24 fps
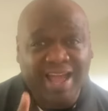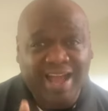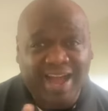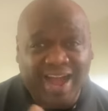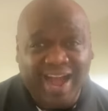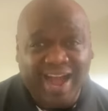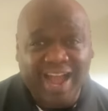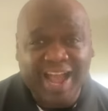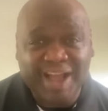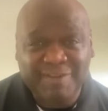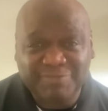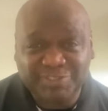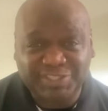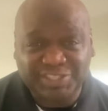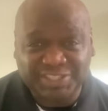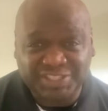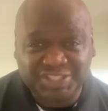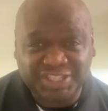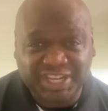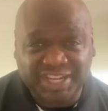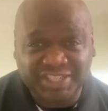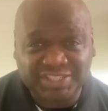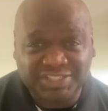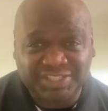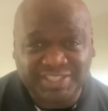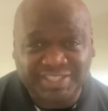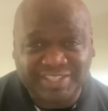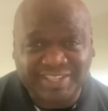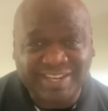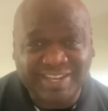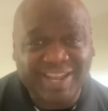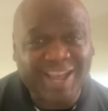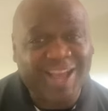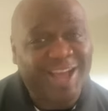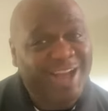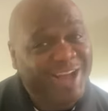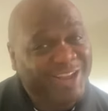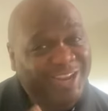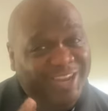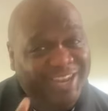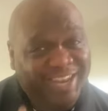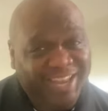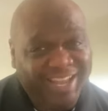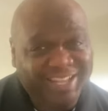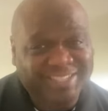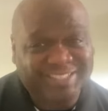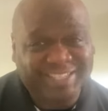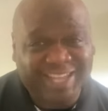I have a suggestion.
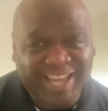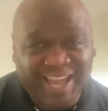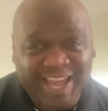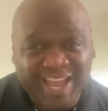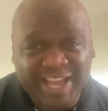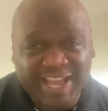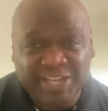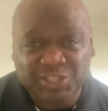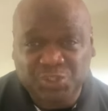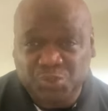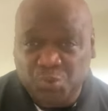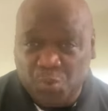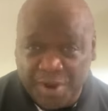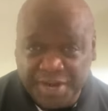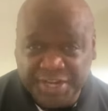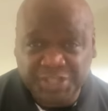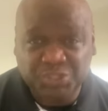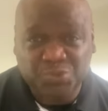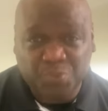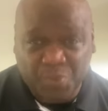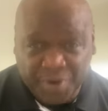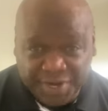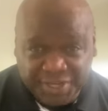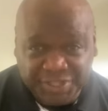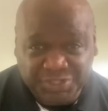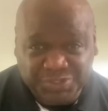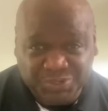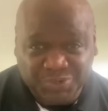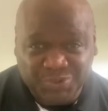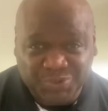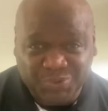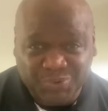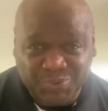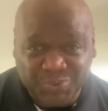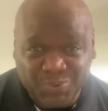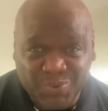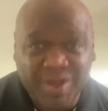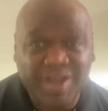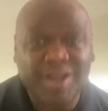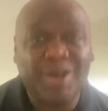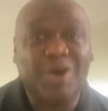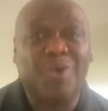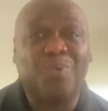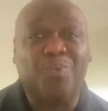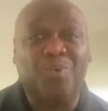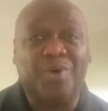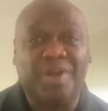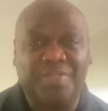Let's end 2022
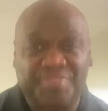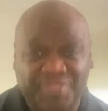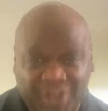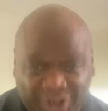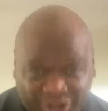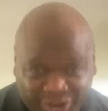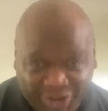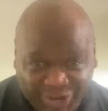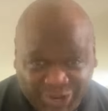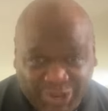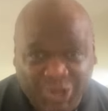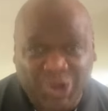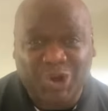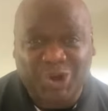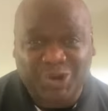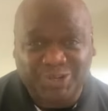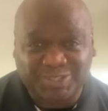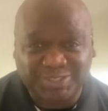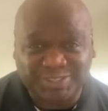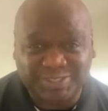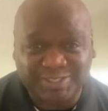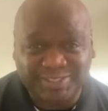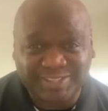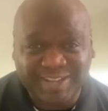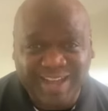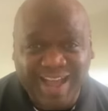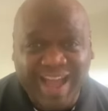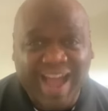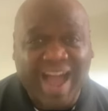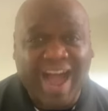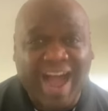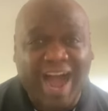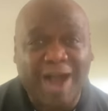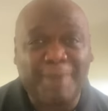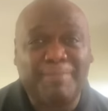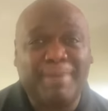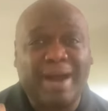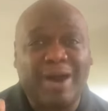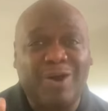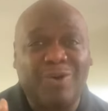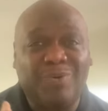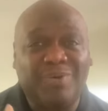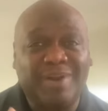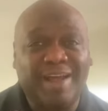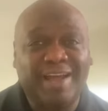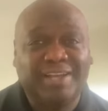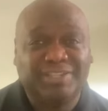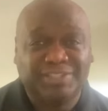with a loss. How
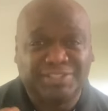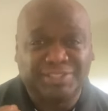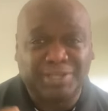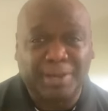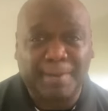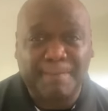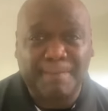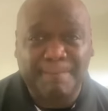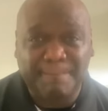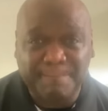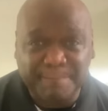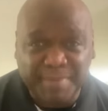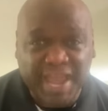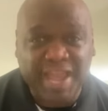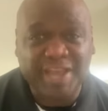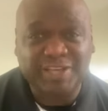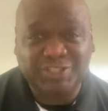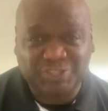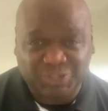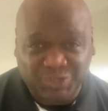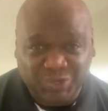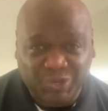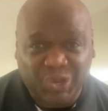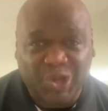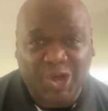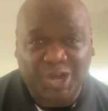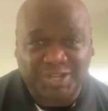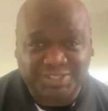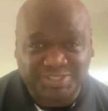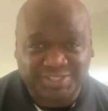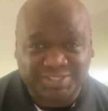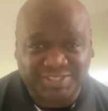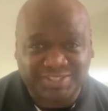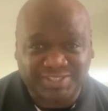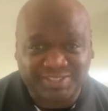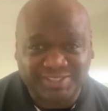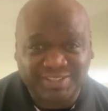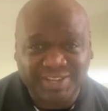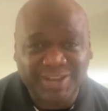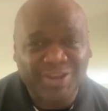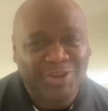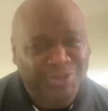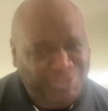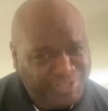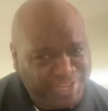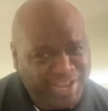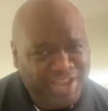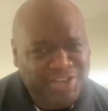about some major losses?
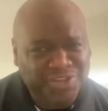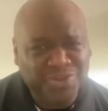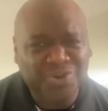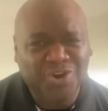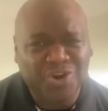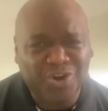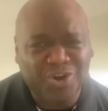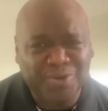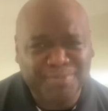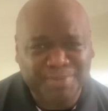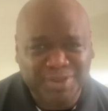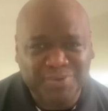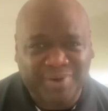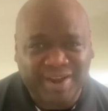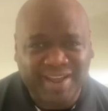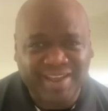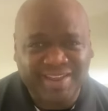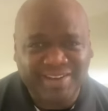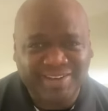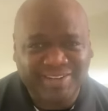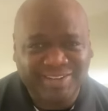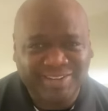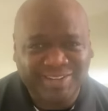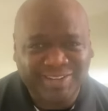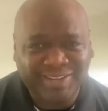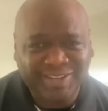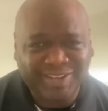Yeah, you heard me right.